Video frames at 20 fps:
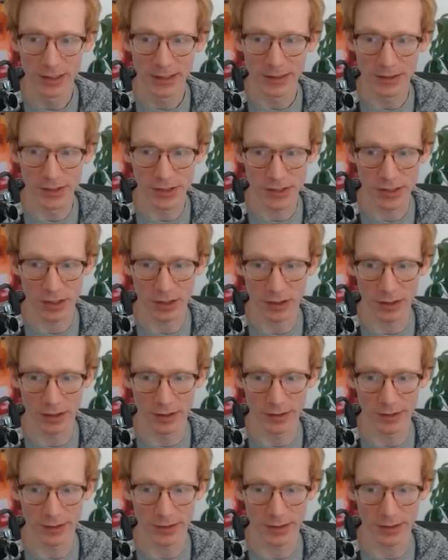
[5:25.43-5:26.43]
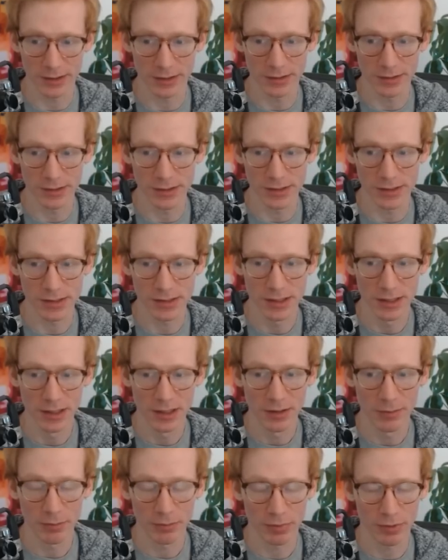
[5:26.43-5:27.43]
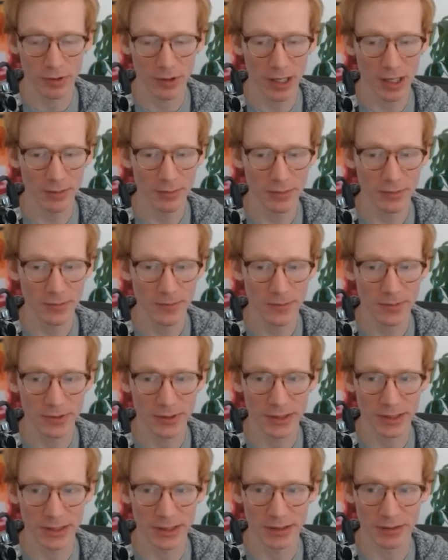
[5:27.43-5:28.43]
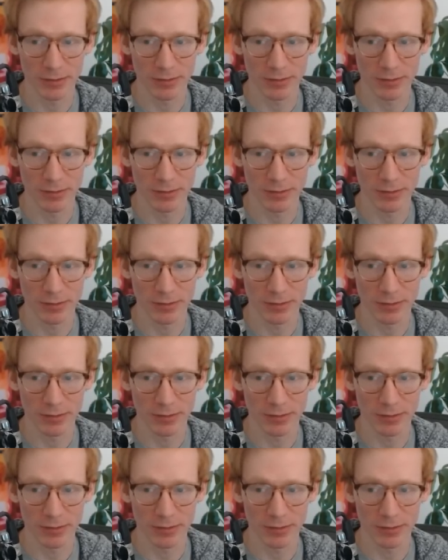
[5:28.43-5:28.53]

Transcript: This card is probably